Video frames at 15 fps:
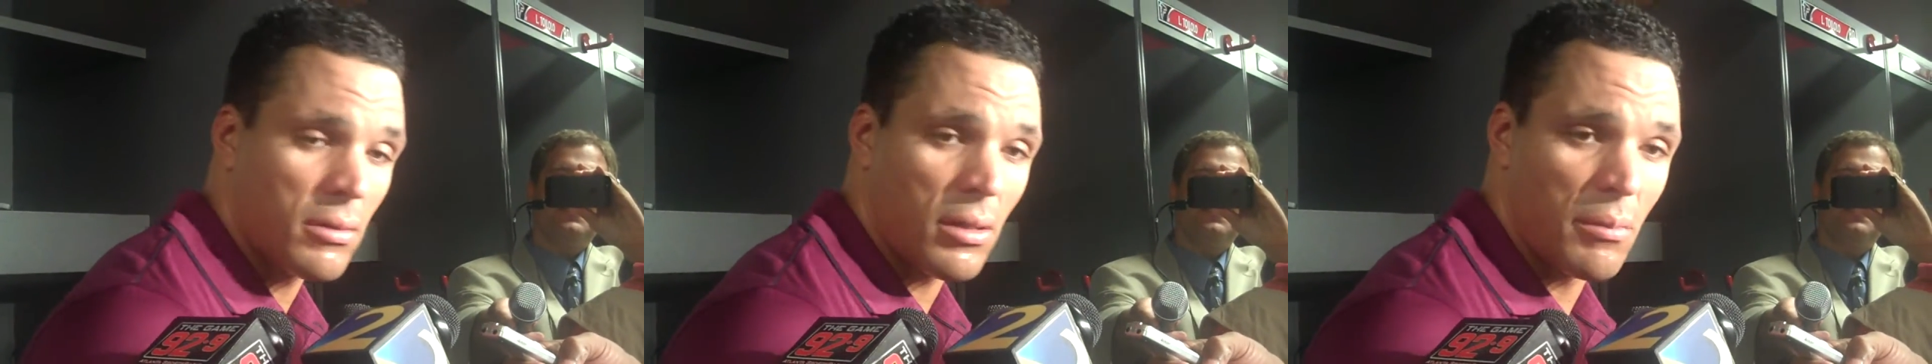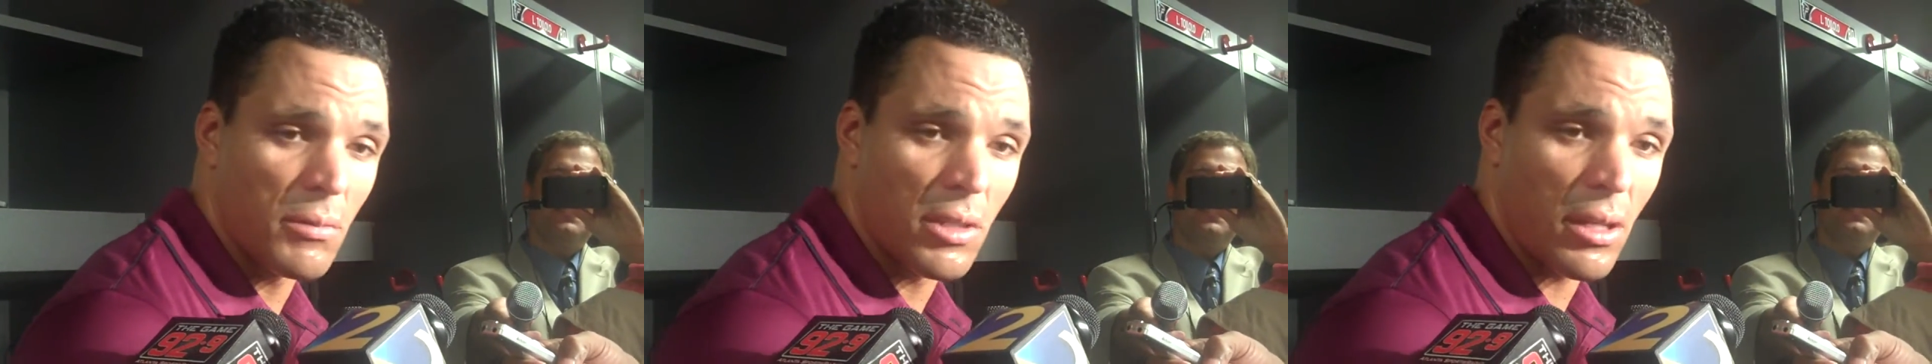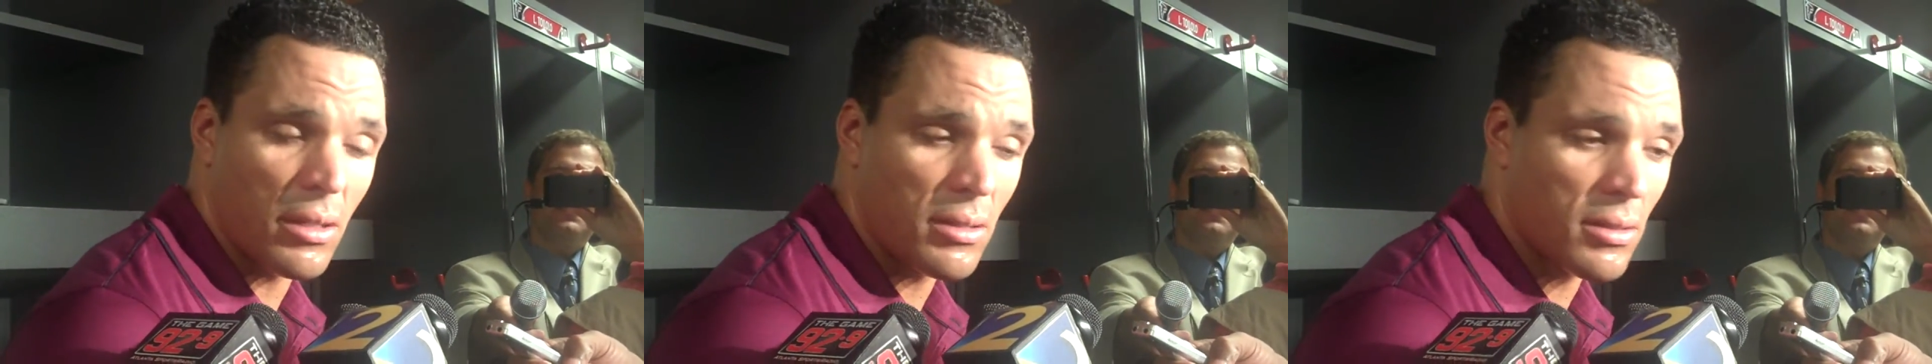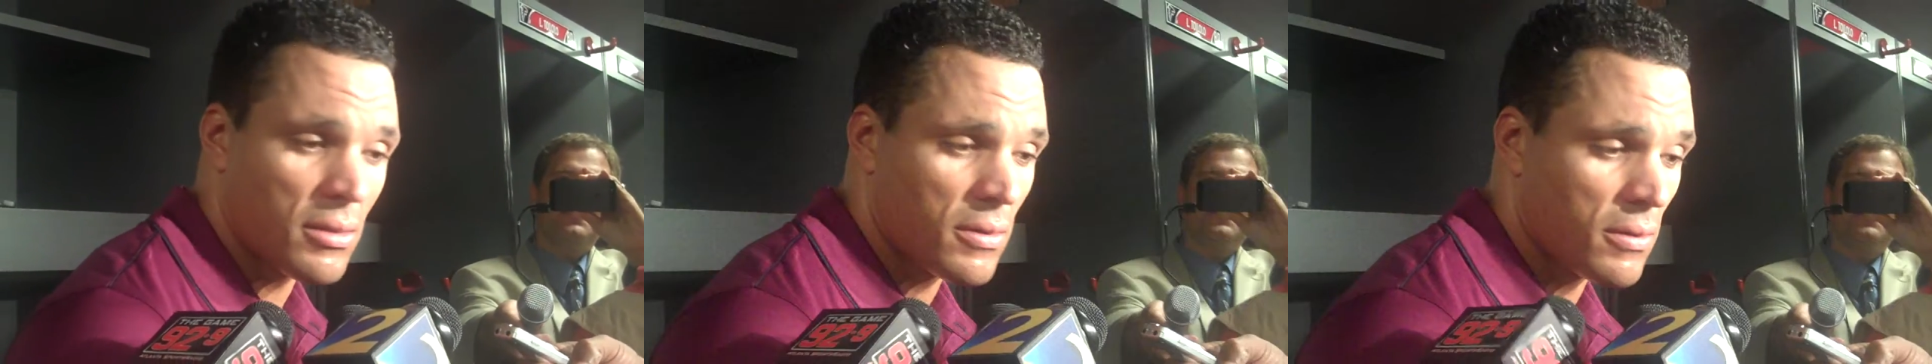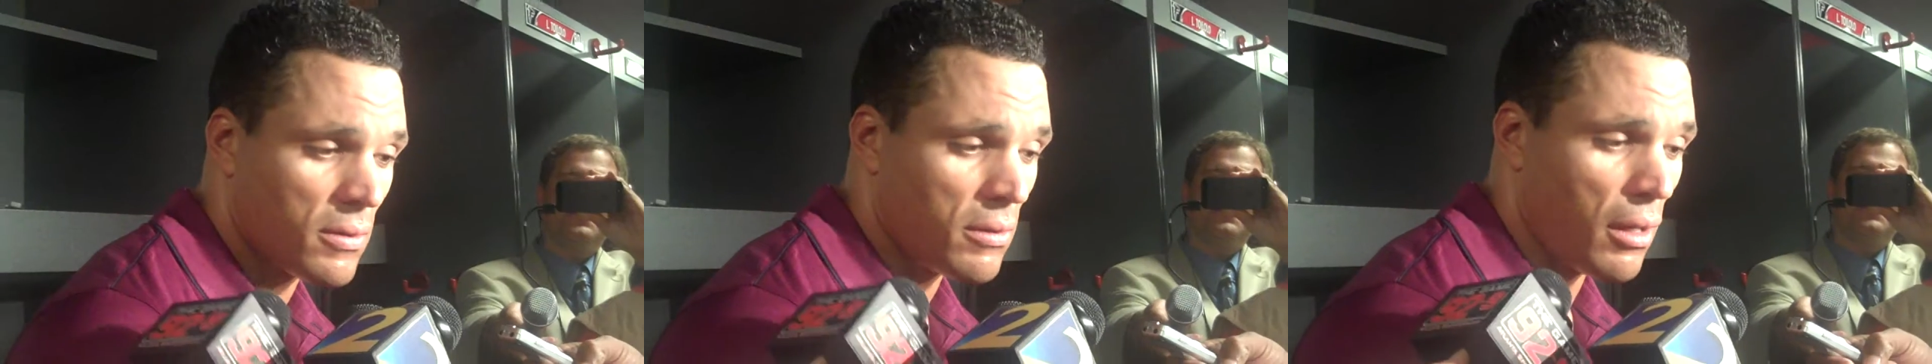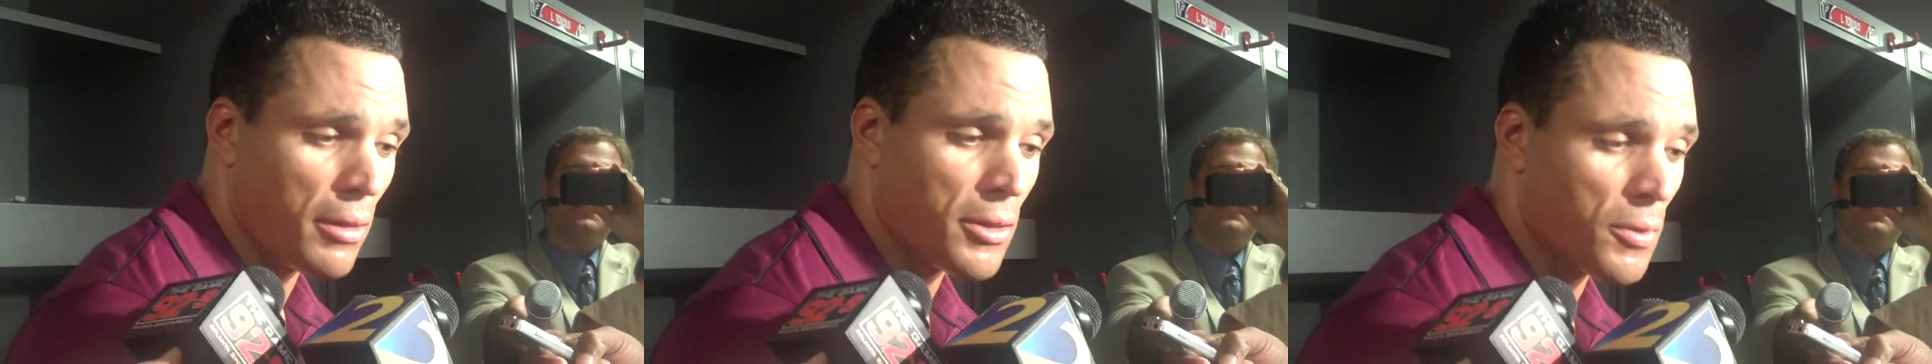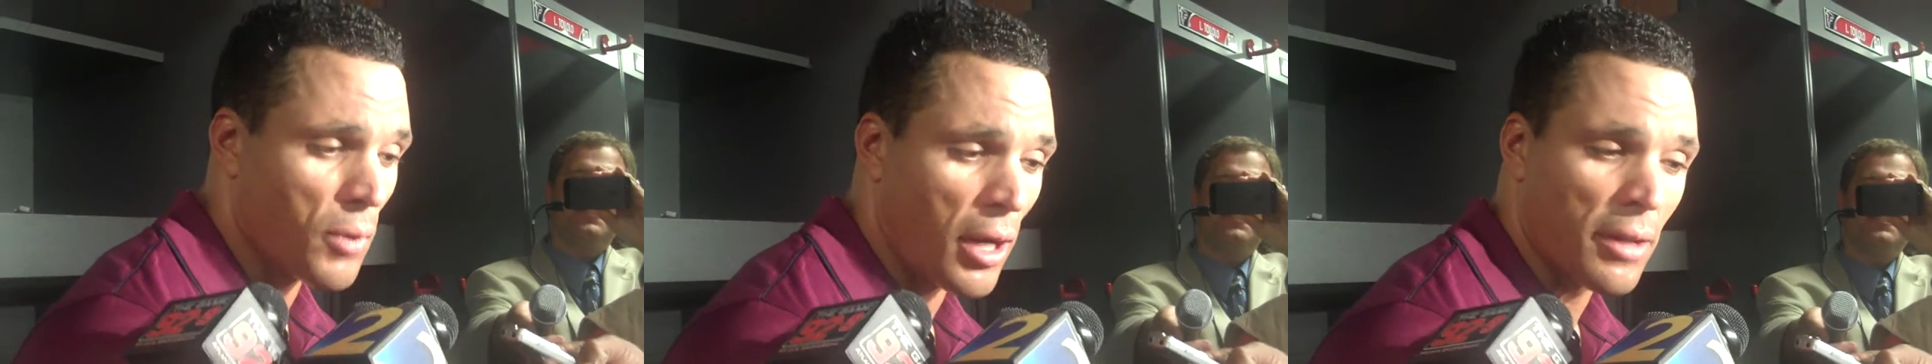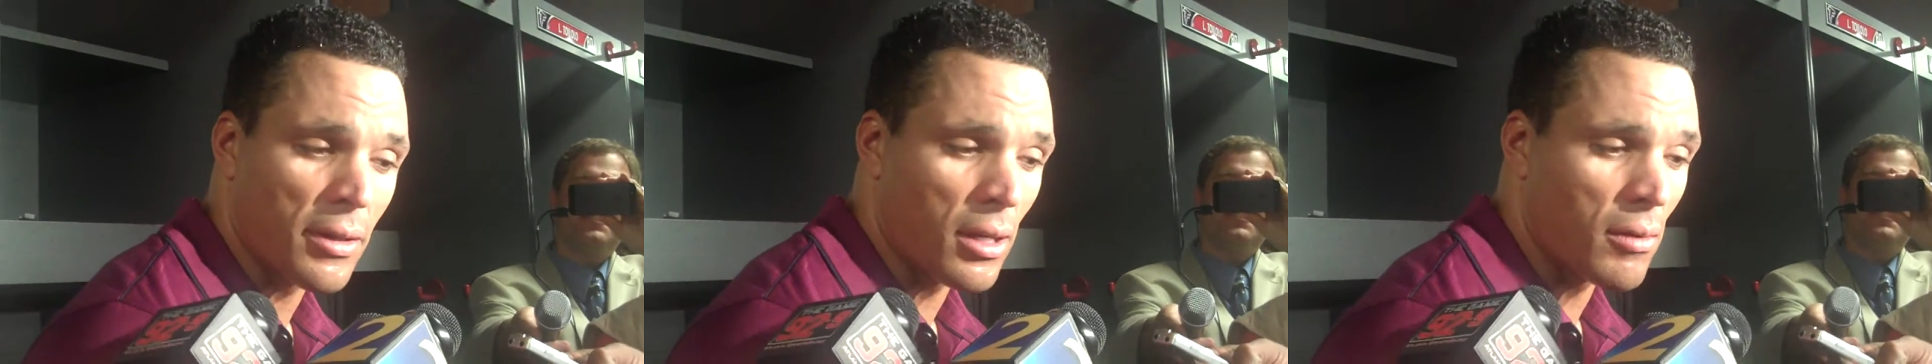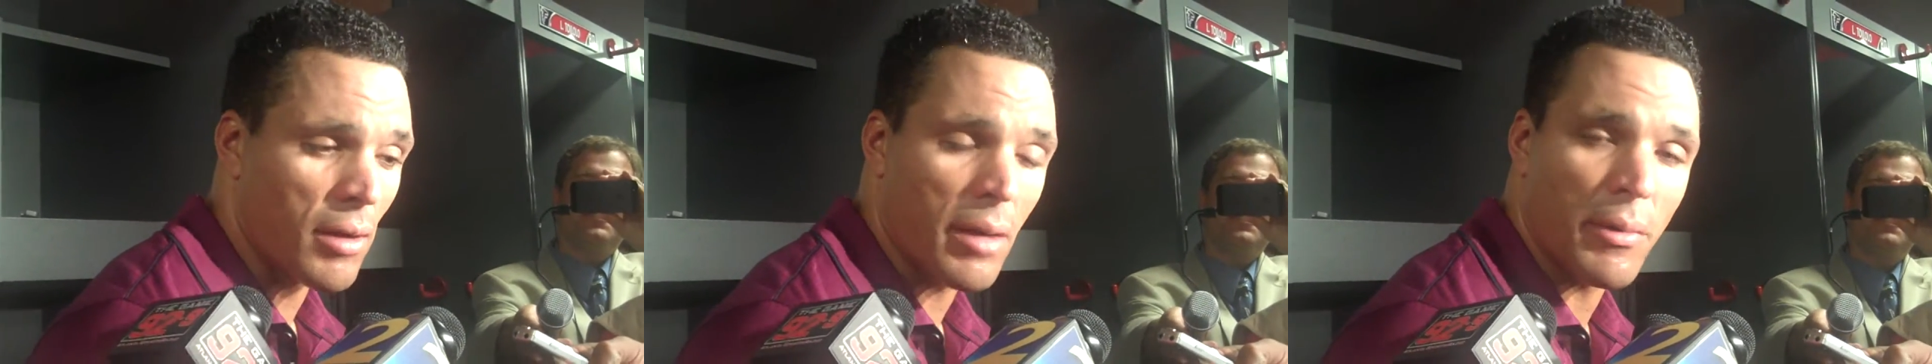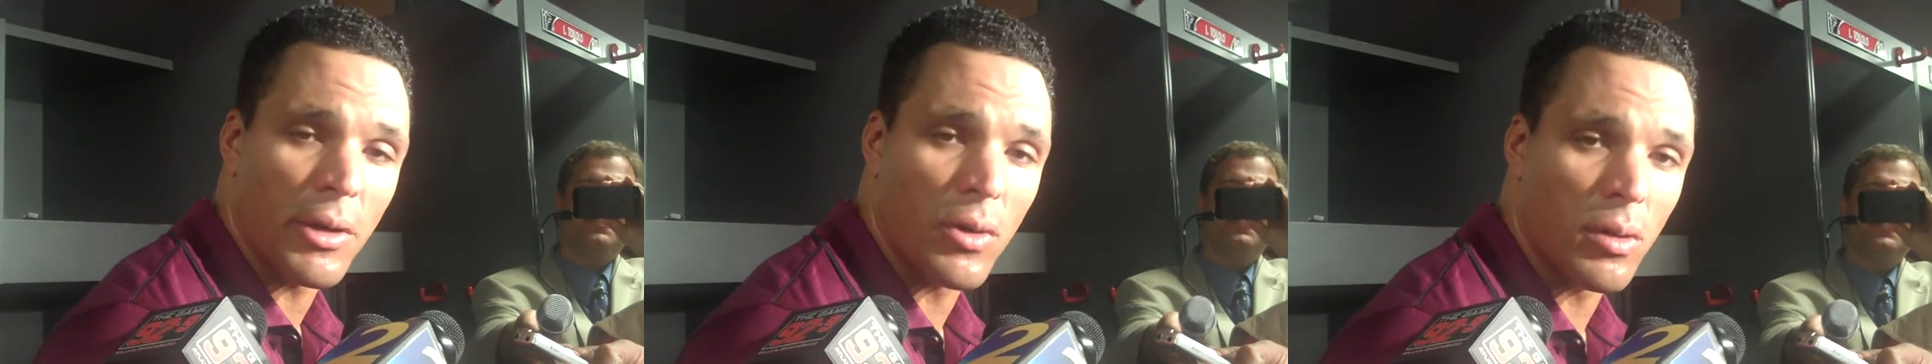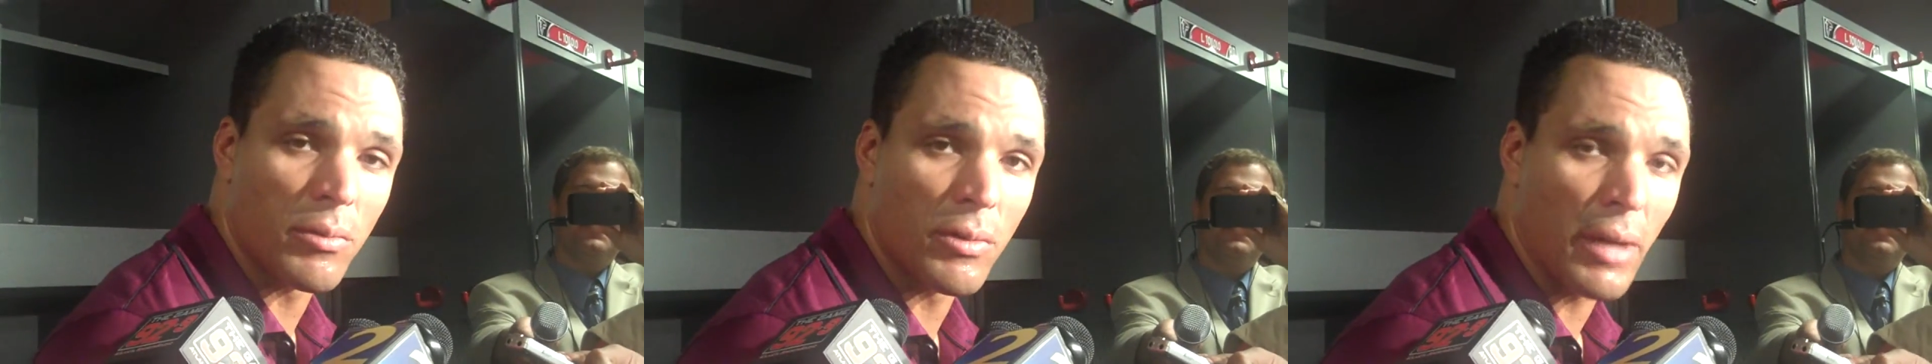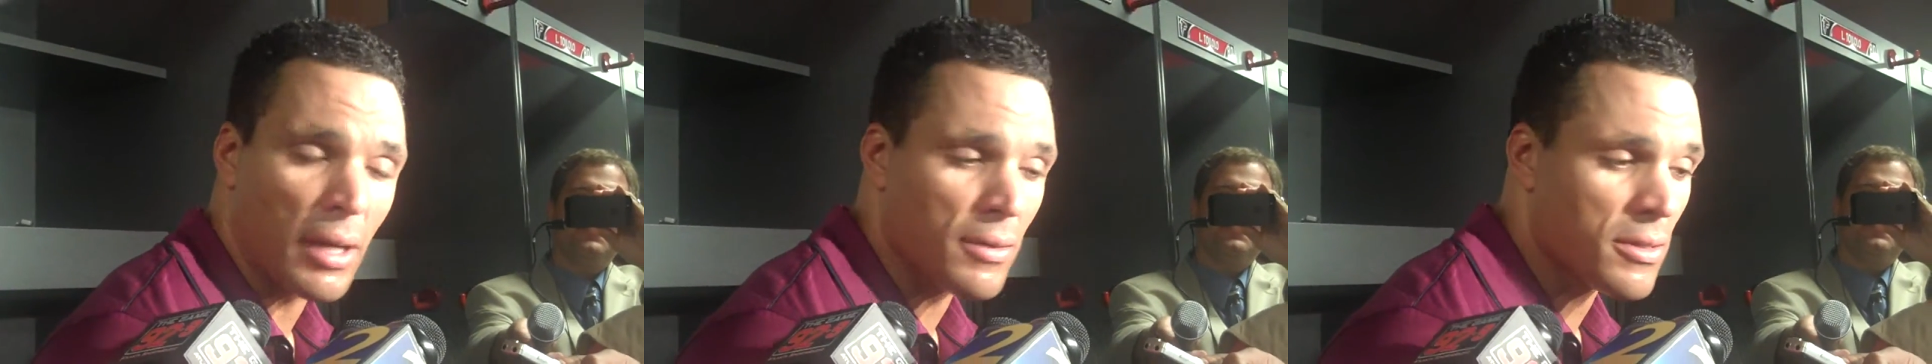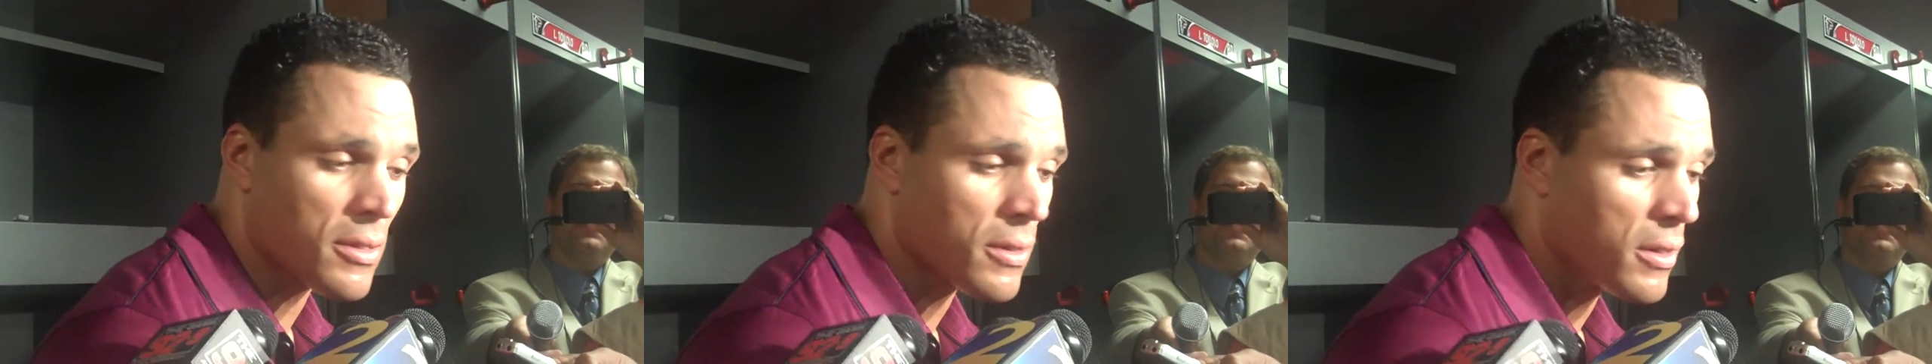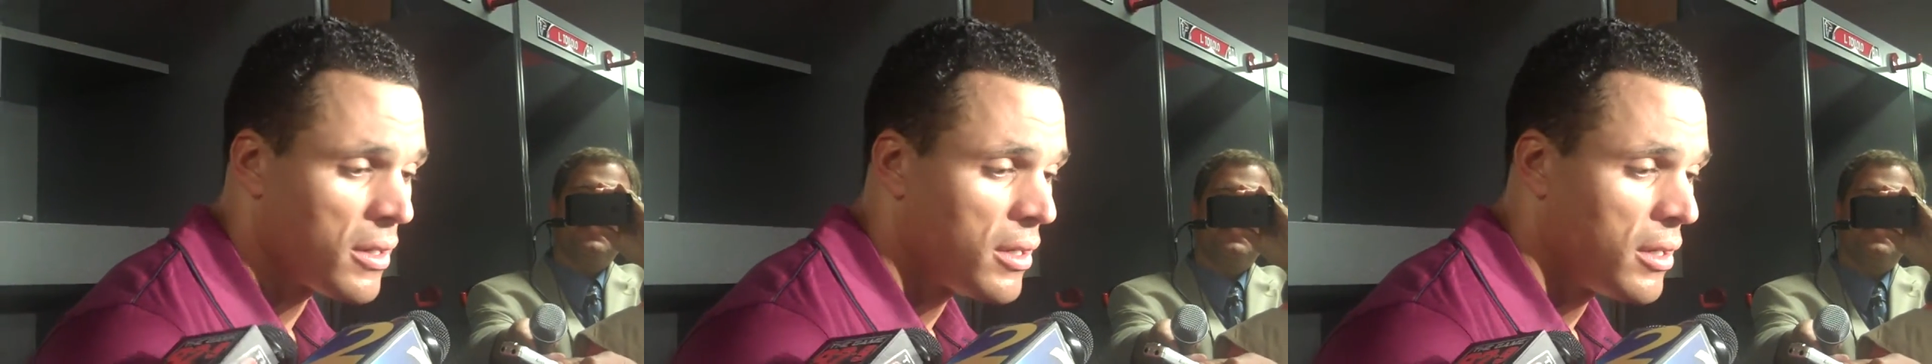I mean, I just I just went out there and ran my normal routes.